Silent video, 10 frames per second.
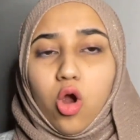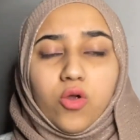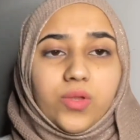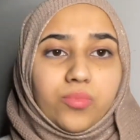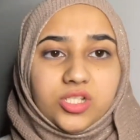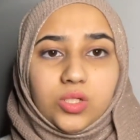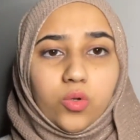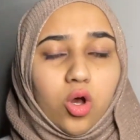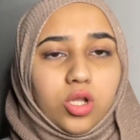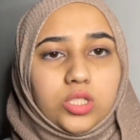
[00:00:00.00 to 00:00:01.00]
Or the person
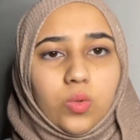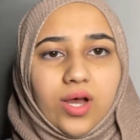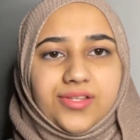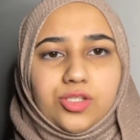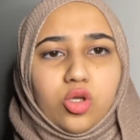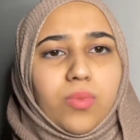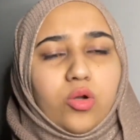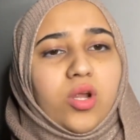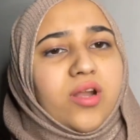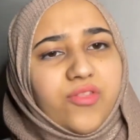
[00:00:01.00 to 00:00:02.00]
would also ask you
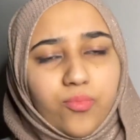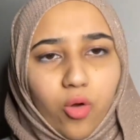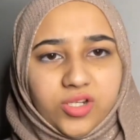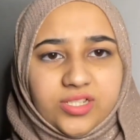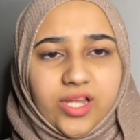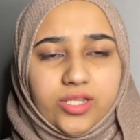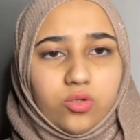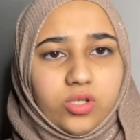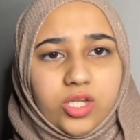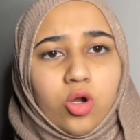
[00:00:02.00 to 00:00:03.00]
about another project that you
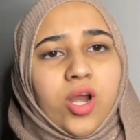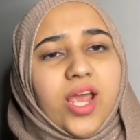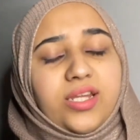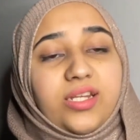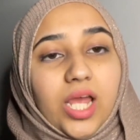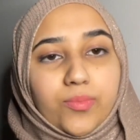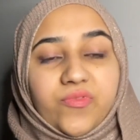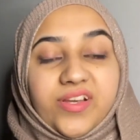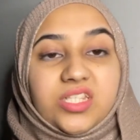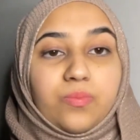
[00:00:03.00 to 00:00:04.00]
did or any type
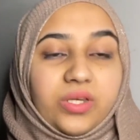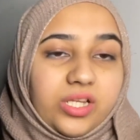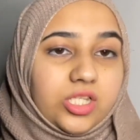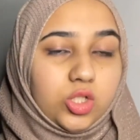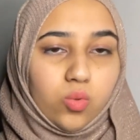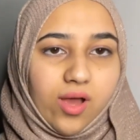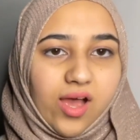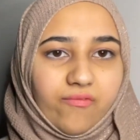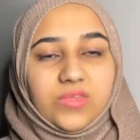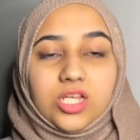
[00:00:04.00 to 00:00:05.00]
of experience you
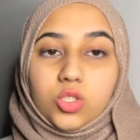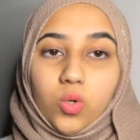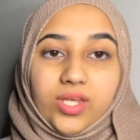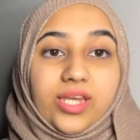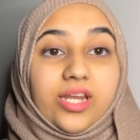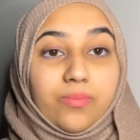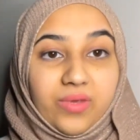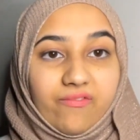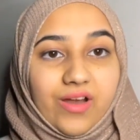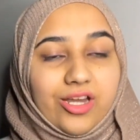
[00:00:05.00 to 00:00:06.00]
have. So again, it
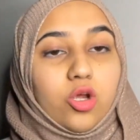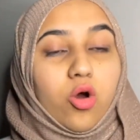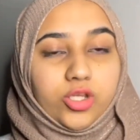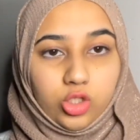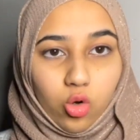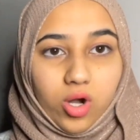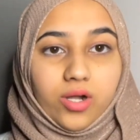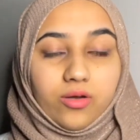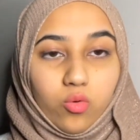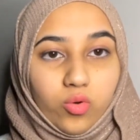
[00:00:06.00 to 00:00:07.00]
may vary on
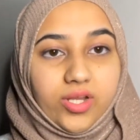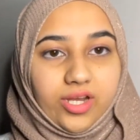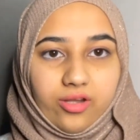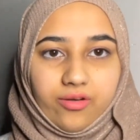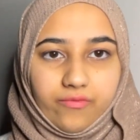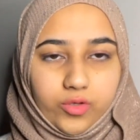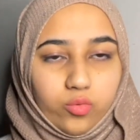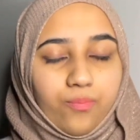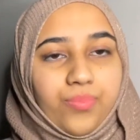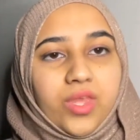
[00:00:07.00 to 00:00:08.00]
your own
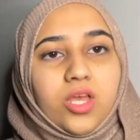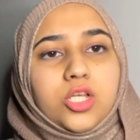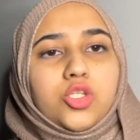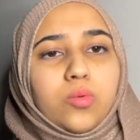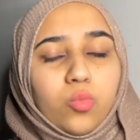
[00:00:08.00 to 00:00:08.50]
interview. So